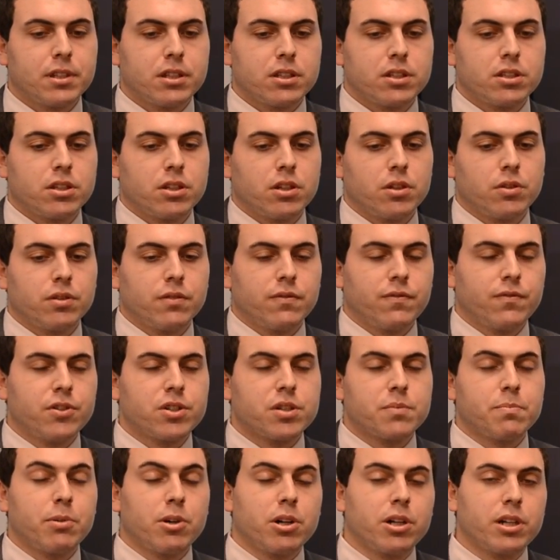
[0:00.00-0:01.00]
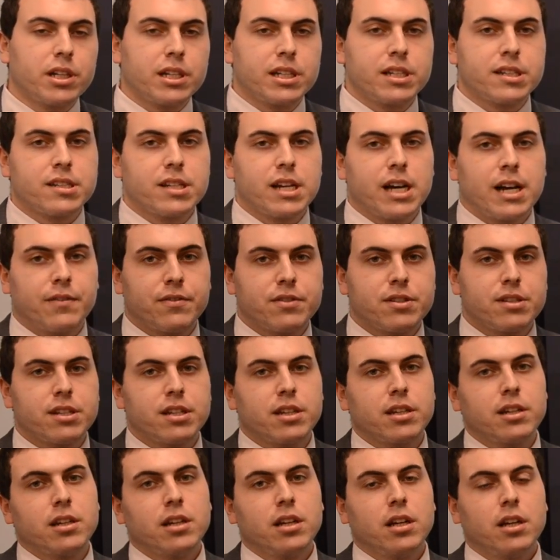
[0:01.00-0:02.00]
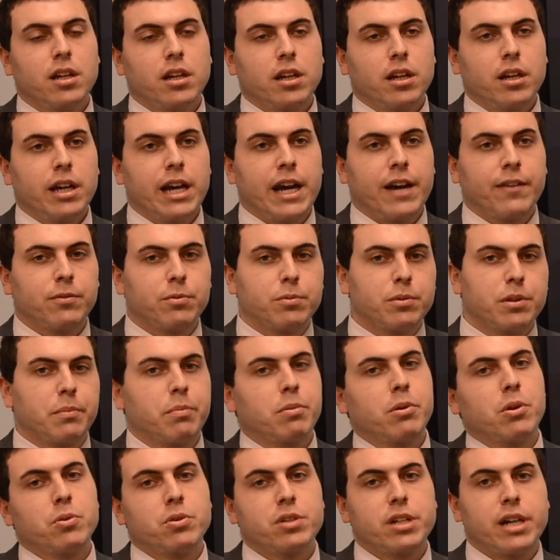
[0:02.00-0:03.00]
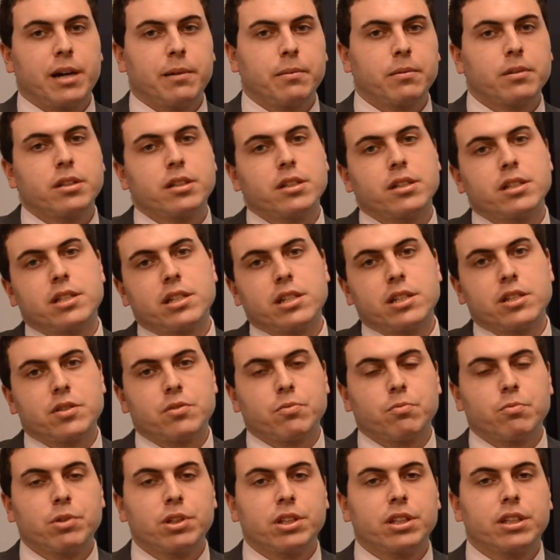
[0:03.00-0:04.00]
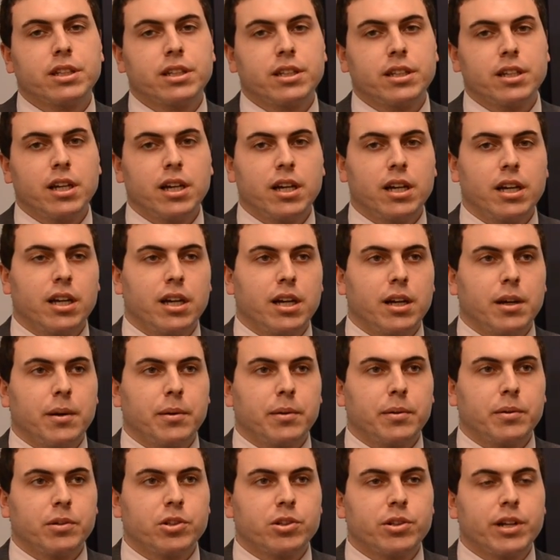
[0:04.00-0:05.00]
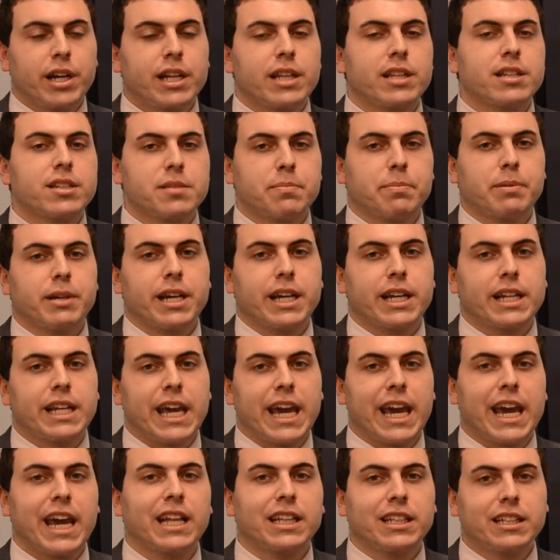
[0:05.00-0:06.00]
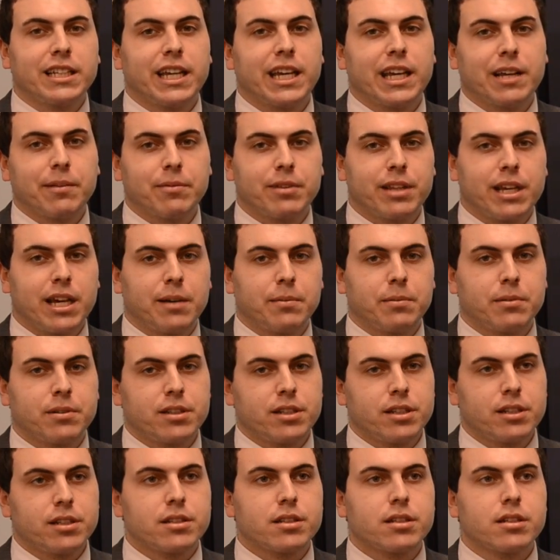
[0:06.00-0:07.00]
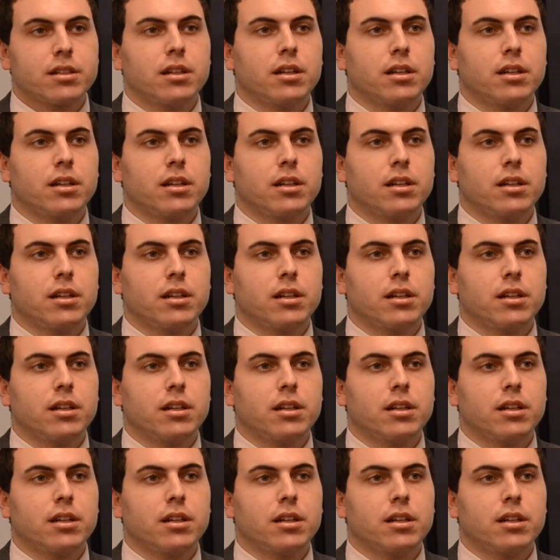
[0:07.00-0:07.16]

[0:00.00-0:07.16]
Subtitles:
so the first part is obviously after we approach Albertsons is really creating this plan hand in hand with Albertsons,